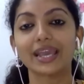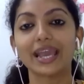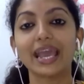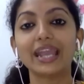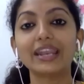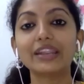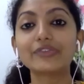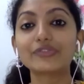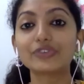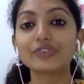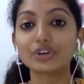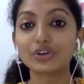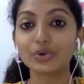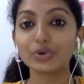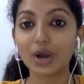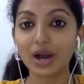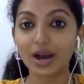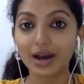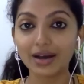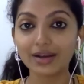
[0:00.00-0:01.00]
And if you
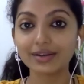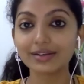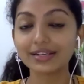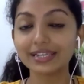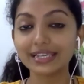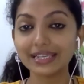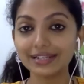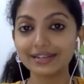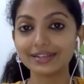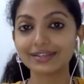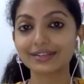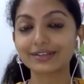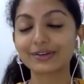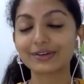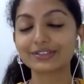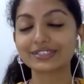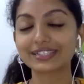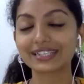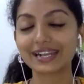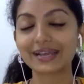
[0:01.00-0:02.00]
are a healer
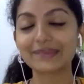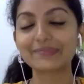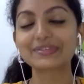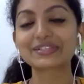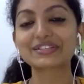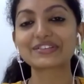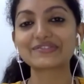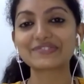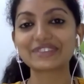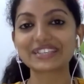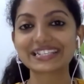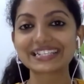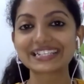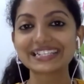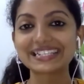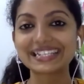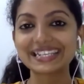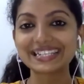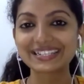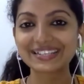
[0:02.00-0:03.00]
or therapist or
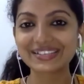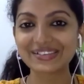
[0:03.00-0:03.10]
facilitator